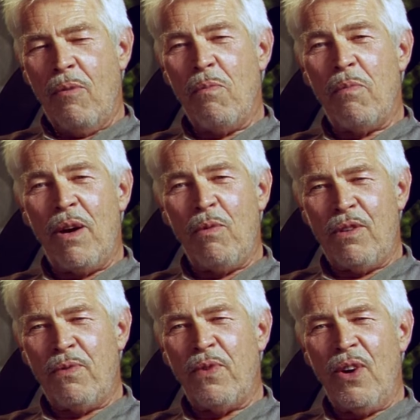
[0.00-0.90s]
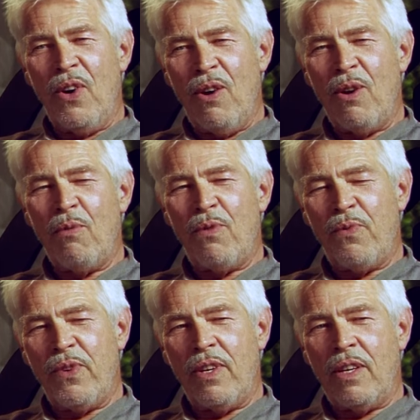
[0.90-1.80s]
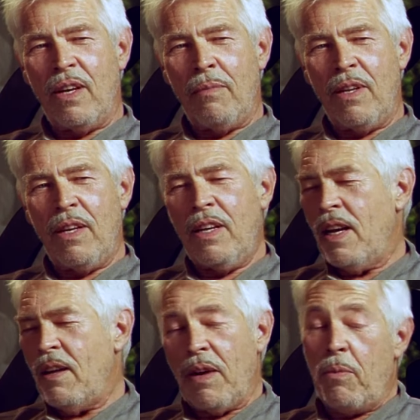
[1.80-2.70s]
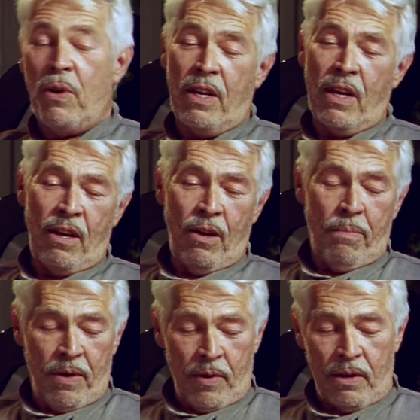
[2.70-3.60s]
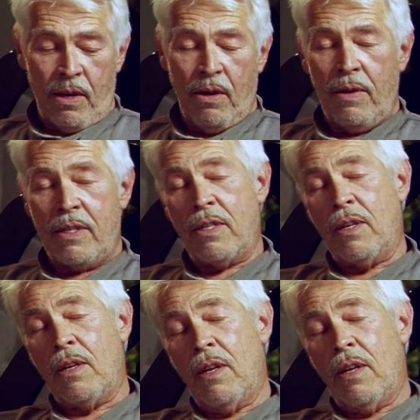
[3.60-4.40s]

But it was far out, it was fun. I mean, I really can't help you out there. It's,